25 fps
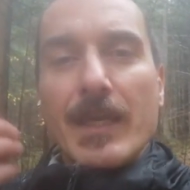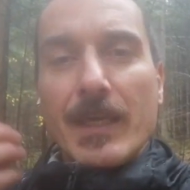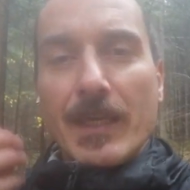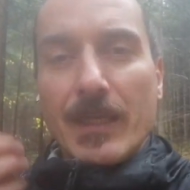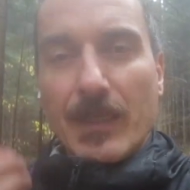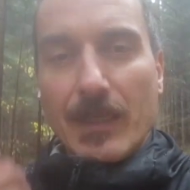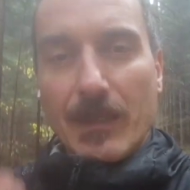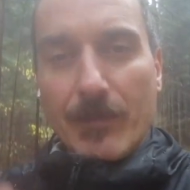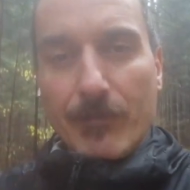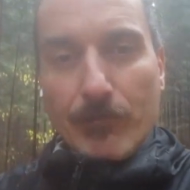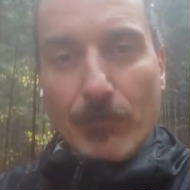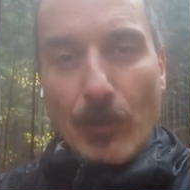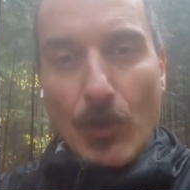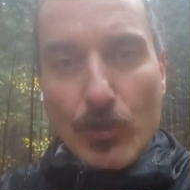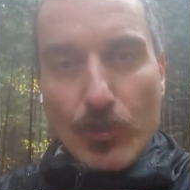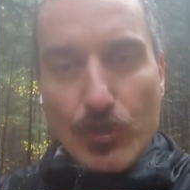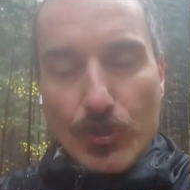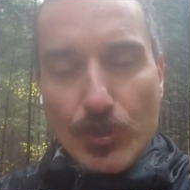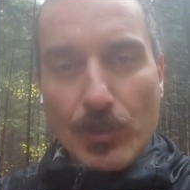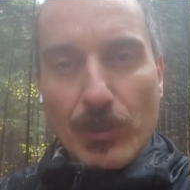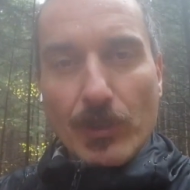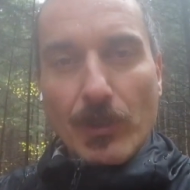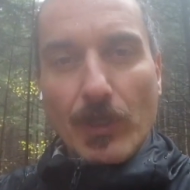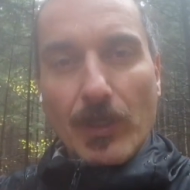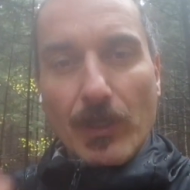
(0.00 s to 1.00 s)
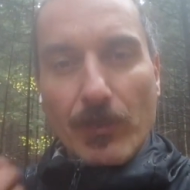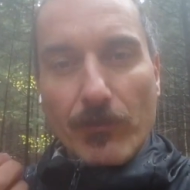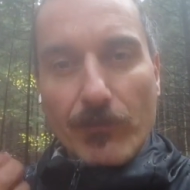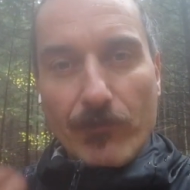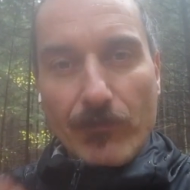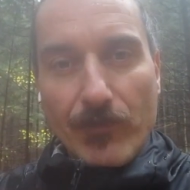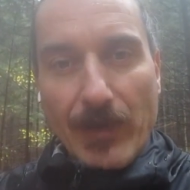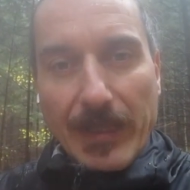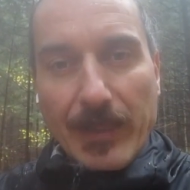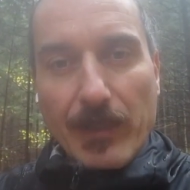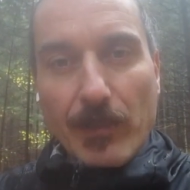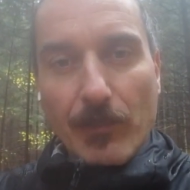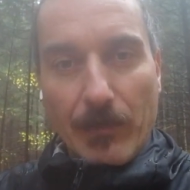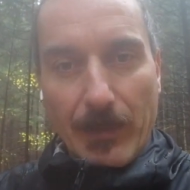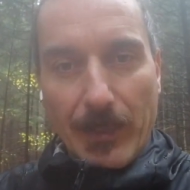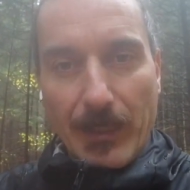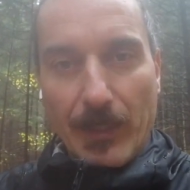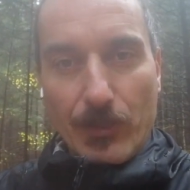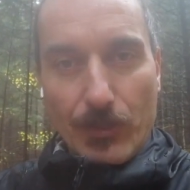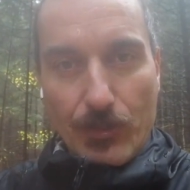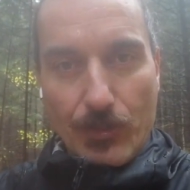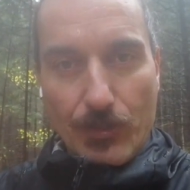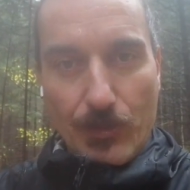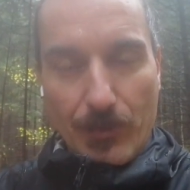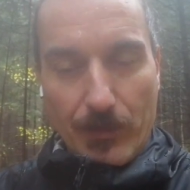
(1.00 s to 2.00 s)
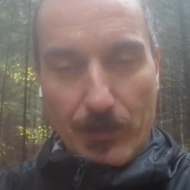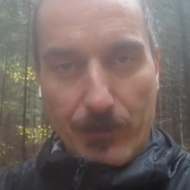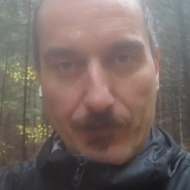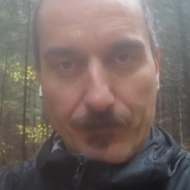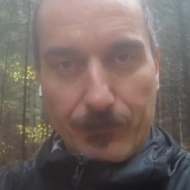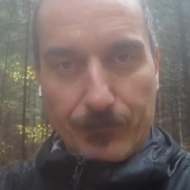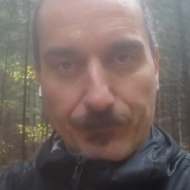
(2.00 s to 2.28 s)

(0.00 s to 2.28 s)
Emotional regulation